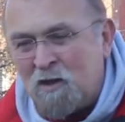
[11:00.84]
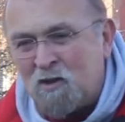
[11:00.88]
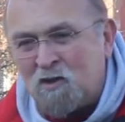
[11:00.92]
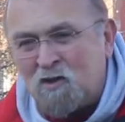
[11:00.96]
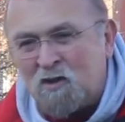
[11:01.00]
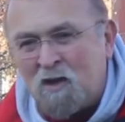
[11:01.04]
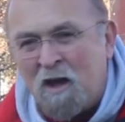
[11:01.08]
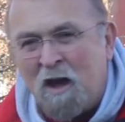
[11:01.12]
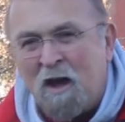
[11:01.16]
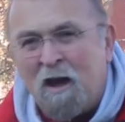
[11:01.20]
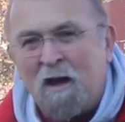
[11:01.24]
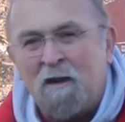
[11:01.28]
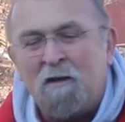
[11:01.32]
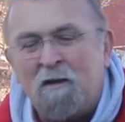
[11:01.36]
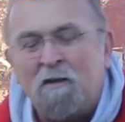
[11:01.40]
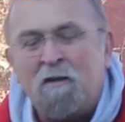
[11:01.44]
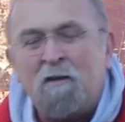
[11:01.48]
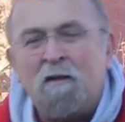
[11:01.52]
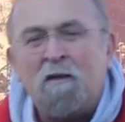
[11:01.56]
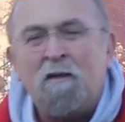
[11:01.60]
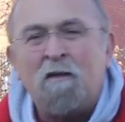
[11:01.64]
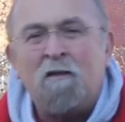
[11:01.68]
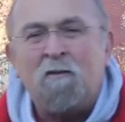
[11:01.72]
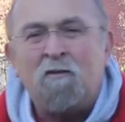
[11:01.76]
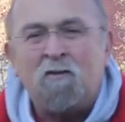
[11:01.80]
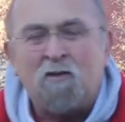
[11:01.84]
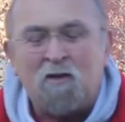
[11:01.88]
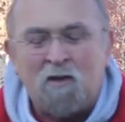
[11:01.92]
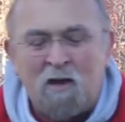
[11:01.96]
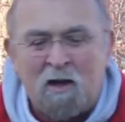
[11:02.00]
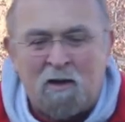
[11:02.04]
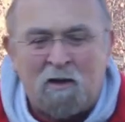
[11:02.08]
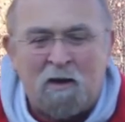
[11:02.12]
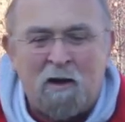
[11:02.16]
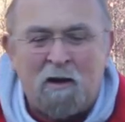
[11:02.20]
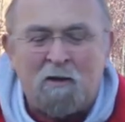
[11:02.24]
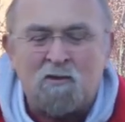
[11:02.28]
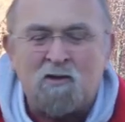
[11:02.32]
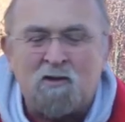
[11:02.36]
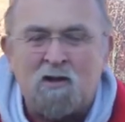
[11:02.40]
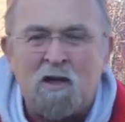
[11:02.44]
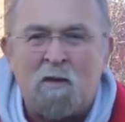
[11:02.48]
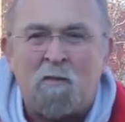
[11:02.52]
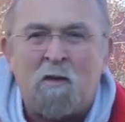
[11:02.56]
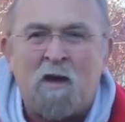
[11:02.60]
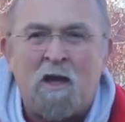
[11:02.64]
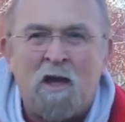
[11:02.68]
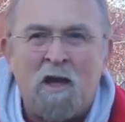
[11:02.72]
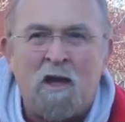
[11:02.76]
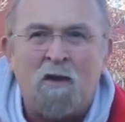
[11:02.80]
instead declares
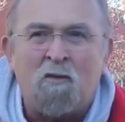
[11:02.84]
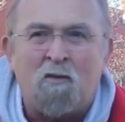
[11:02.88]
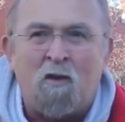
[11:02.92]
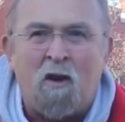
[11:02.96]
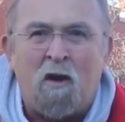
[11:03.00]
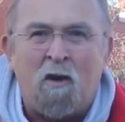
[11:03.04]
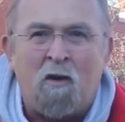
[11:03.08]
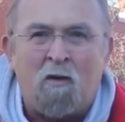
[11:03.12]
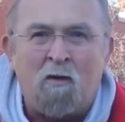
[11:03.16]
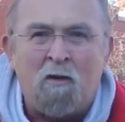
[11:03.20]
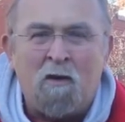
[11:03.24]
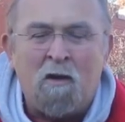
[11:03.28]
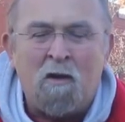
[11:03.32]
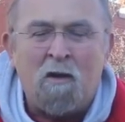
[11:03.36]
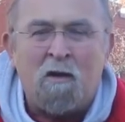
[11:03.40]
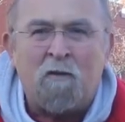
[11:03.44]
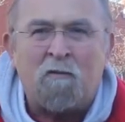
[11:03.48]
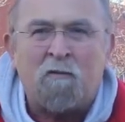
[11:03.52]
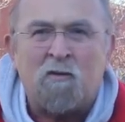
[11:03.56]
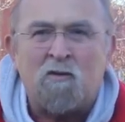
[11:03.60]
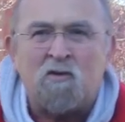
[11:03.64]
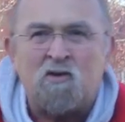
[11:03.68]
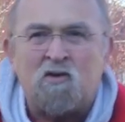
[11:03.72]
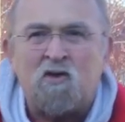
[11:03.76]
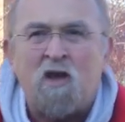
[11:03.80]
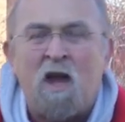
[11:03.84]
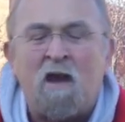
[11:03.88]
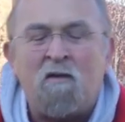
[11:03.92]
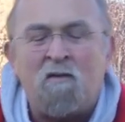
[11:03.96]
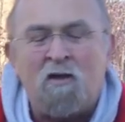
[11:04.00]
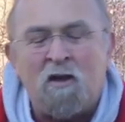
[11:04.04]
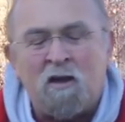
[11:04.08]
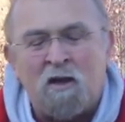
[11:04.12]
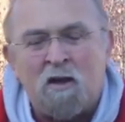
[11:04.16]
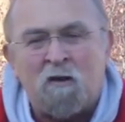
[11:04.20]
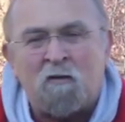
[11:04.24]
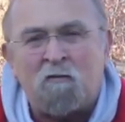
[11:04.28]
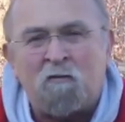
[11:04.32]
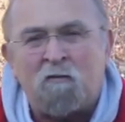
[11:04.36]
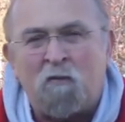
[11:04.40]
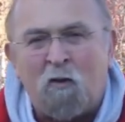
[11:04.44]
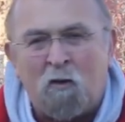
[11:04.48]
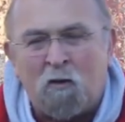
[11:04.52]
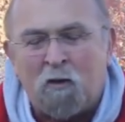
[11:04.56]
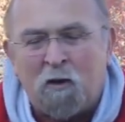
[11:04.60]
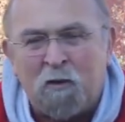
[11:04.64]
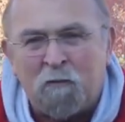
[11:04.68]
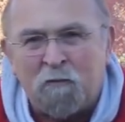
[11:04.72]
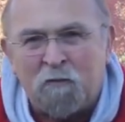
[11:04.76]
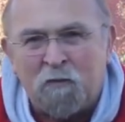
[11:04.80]
him a hero for saving this
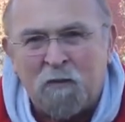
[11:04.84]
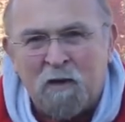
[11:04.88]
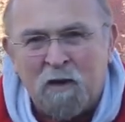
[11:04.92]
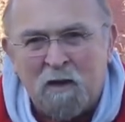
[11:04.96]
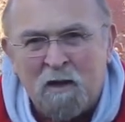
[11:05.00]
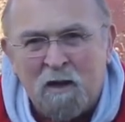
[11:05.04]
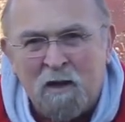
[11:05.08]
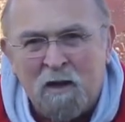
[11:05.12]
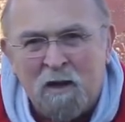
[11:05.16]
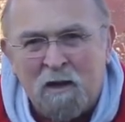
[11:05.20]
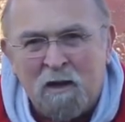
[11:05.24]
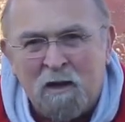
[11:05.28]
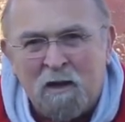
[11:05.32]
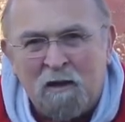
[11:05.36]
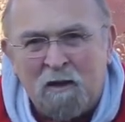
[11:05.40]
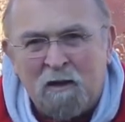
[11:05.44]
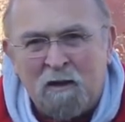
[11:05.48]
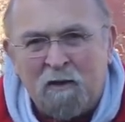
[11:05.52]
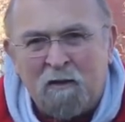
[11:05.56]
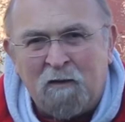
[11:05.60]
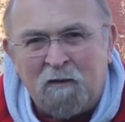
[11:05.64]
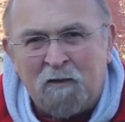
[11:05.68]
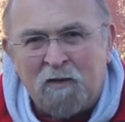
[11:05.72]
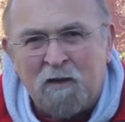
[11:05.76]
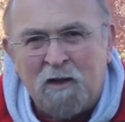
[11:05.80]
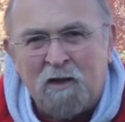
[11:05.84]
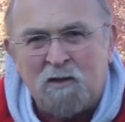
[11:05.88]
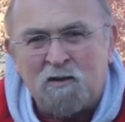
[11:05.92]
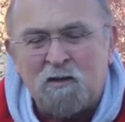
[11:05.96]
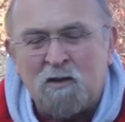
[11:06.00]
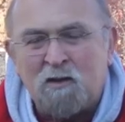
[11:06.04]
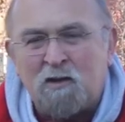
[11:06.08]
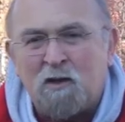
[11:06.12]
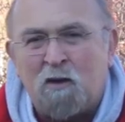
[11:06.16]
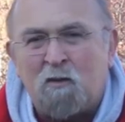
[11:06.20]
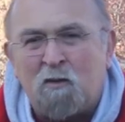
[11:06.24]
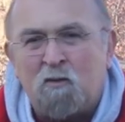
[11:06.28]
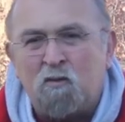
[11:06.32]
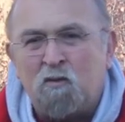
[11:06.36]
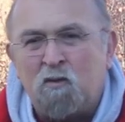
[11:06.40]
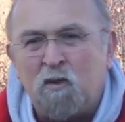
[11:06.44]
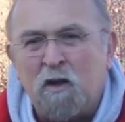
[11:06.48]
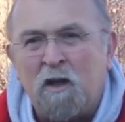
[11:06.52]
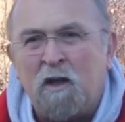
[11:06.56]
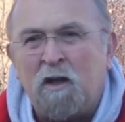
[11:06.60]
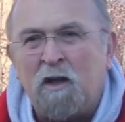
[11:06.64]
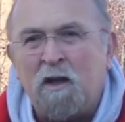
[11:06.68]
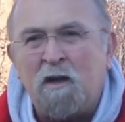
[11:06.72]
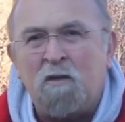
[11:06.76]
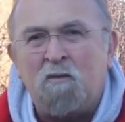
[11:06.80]
fort. This is a
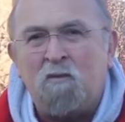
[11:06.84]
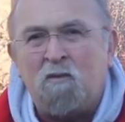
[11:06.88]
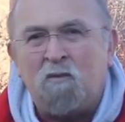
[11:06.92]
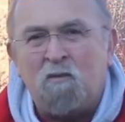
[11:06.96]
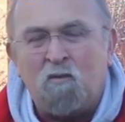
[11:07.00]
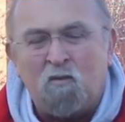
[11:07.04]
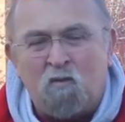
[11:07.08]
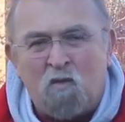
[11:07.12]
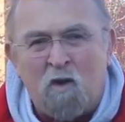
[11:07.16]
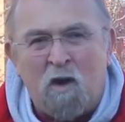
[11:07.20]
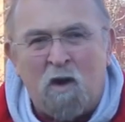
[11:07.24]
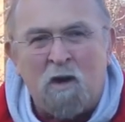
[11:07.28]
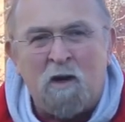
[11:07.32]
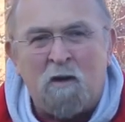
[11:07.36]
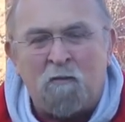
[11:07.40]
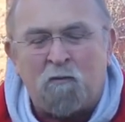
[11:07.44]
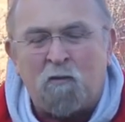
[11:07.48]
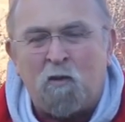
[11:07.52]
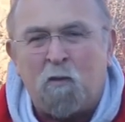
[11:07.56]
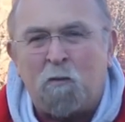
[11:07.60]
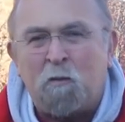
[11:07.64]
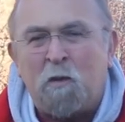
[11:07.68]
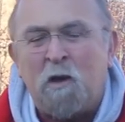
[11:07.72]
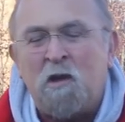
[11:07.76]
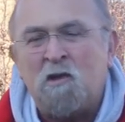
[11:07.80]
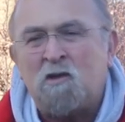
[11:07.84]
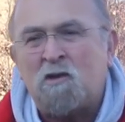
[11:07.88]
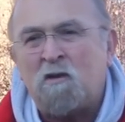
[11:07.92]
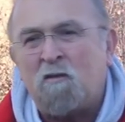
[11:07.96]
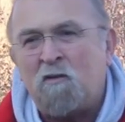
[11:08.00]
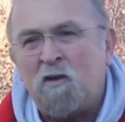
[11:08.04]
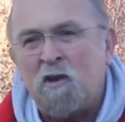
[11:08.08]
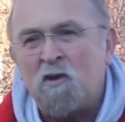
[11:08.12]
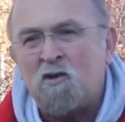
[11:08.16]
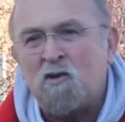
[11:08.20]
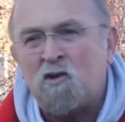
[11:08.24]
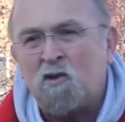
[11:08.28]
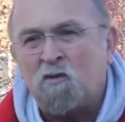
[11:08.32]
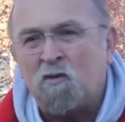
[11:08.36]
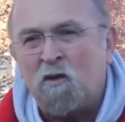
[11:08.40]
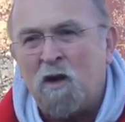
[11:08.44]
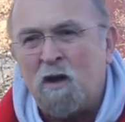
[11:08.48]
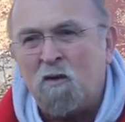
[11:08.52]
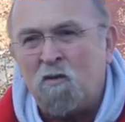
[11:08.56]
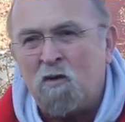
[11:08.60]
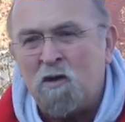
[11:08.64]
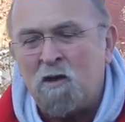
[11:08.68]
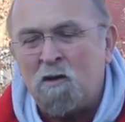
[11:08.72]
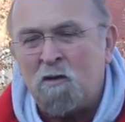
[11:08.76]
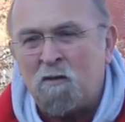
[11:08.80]
really wonderful piece of history
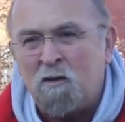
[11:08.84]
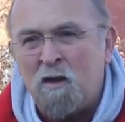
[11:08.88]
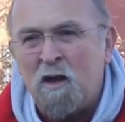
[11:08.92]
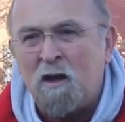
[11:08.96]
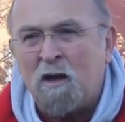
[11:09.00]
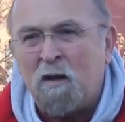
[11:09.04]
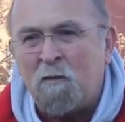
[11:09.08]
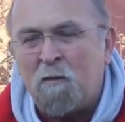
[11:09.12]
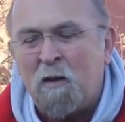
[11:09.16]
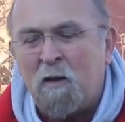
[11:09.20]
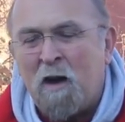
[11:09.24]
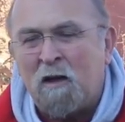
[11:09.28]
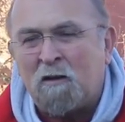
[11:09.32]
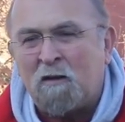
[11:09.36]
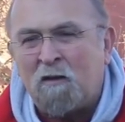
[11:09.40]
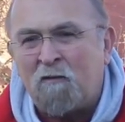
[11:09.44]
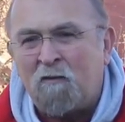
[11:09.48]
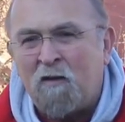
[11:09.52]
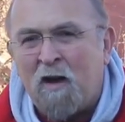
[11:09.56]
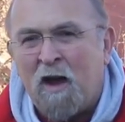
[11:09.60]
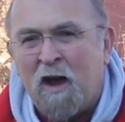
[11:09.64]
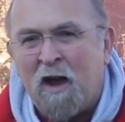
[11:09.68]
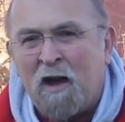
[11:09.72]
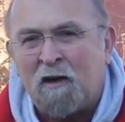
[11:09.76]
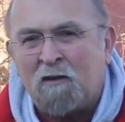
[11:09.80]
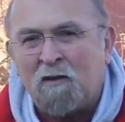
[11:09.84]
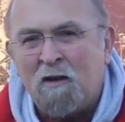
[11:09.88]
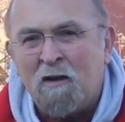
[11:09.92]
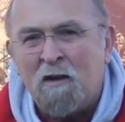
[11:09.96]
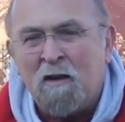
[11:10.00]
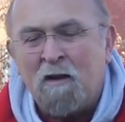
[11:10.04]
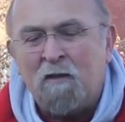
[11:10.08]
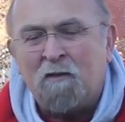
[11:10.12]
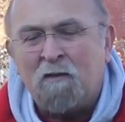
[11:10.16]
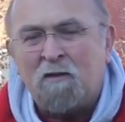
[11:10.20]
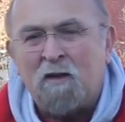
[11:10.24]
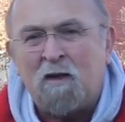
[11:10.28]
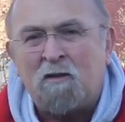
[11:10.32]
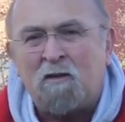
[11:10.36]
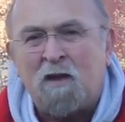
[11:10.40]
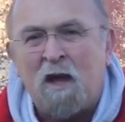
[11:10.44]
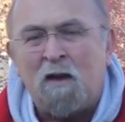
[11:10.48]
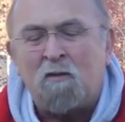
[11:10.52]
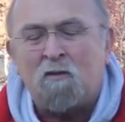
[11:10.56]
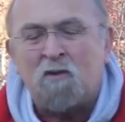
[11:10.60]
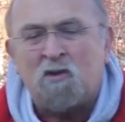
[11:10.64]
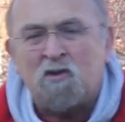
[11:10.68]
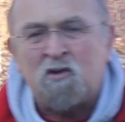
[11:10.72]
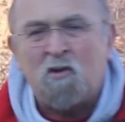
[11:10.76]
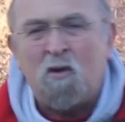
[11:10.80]
when you think about the fact that they
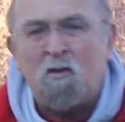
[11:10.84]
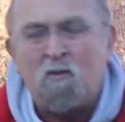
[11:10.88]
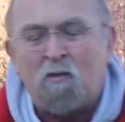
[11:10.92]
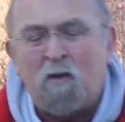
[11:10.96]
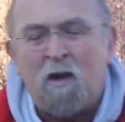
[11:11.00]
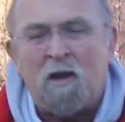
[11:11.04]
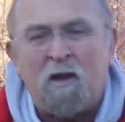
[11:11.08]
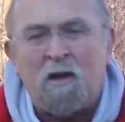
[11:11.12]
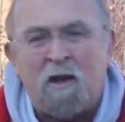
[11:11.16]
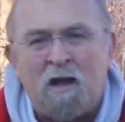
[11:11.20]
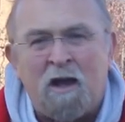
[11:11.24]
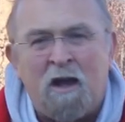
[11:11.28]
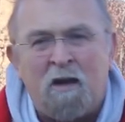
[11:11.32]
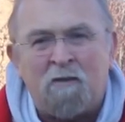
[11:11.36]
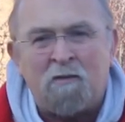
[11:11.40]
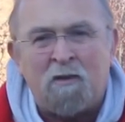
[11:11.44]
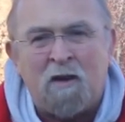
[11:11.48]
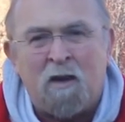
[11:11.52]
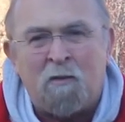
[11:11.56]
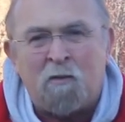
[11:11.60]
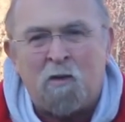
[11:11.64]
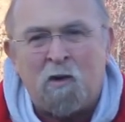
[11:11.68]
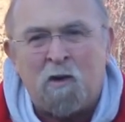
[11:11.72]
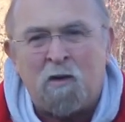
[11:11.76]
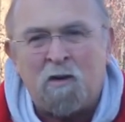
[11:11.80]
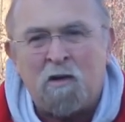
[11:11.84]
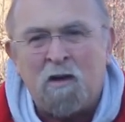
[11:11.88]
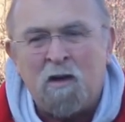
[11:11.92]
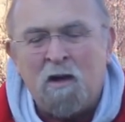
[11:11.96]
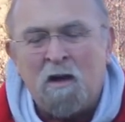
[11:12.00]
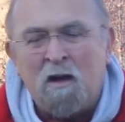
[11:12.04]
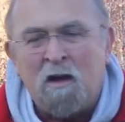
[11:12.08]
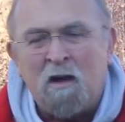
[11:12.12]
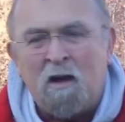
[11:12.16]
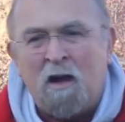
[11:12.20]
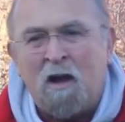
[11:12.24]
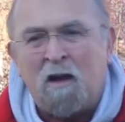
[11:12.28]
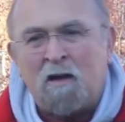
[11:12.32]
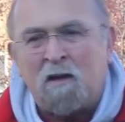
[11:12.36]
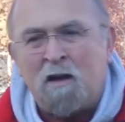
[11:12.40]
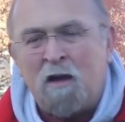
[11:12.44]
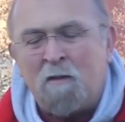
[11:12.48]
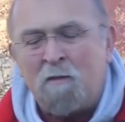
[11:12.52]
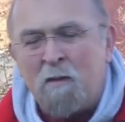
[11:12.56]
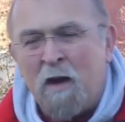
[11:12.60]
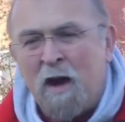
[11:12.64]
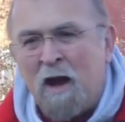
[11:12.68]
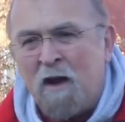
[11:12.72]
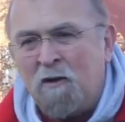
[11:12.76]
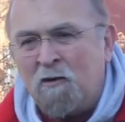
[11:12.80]
were so greatly outnumbered, a
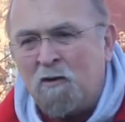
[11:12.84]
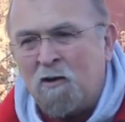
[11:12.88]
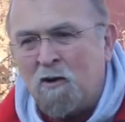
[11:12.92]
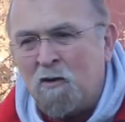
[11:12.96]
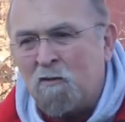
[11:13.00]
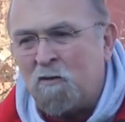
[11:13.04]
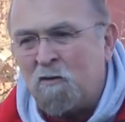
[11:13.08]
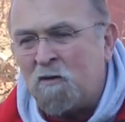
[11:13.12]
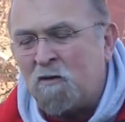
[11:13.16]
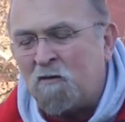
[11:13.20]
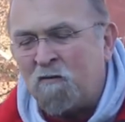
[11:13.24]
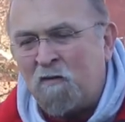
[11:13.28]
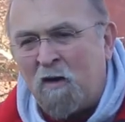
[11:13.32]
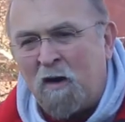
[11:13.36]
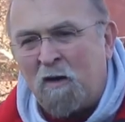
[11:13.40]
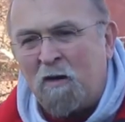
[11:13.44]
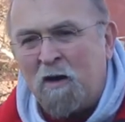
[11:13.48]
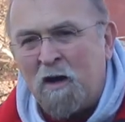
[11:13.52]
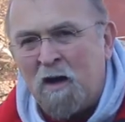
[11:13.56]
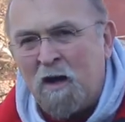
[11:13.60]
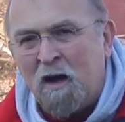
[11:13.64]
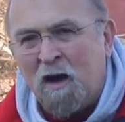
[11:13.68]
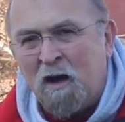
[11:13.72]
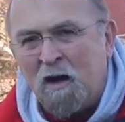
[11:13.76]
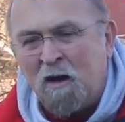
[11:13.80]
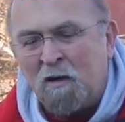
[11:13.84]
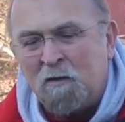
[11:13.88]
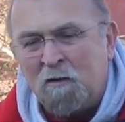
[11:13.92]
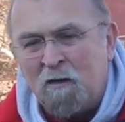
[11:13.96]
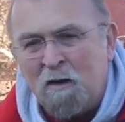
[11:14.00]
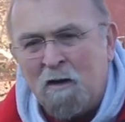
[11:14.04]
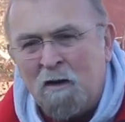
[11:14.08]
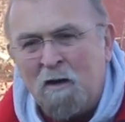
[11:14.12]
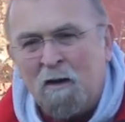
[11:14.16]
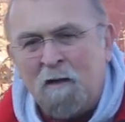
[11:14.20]
commander who was very young,